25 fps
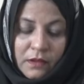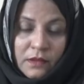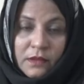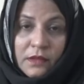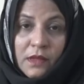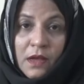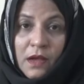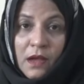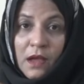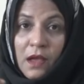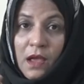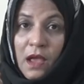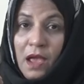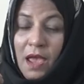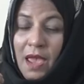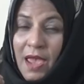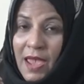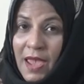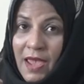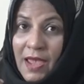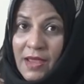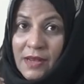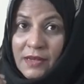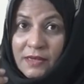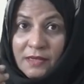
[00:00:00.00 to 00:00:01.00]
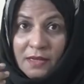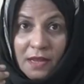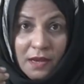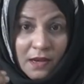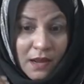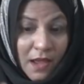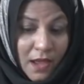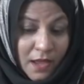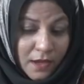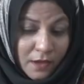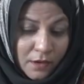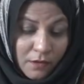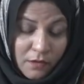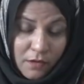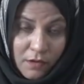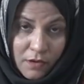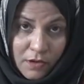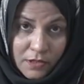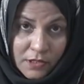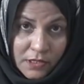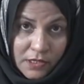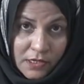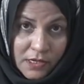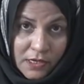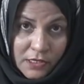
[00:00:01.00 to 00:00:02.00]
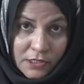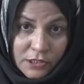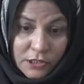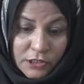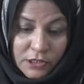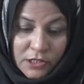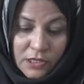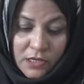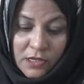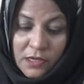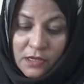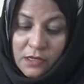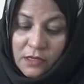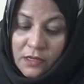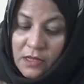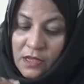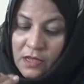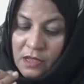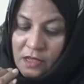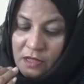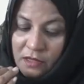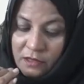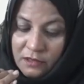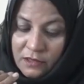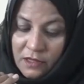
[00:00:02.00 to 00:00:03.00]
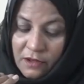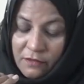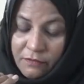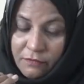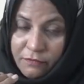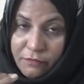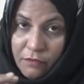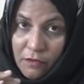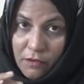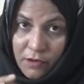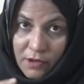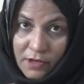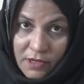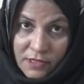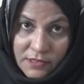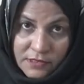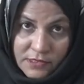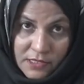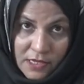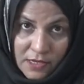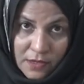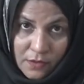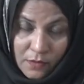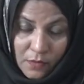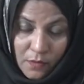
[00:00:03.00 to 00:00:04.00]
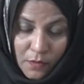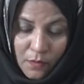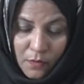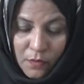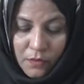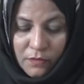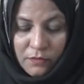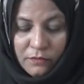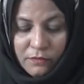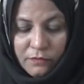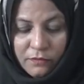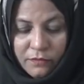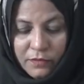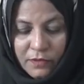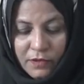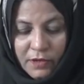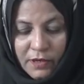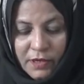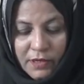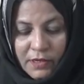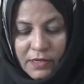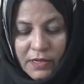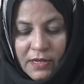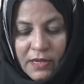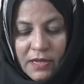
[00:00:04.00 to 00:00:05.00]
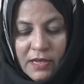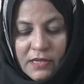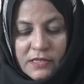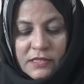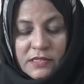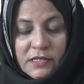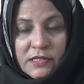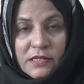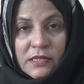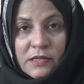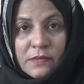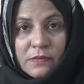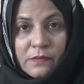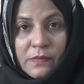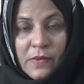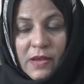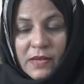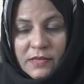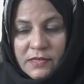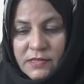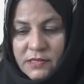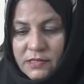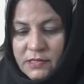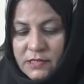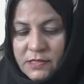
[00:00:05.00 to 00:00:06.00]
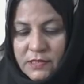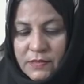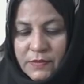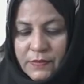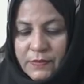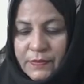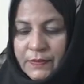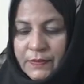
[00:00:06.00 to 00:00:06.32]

The hand and eye coordination, the focusing on work is must.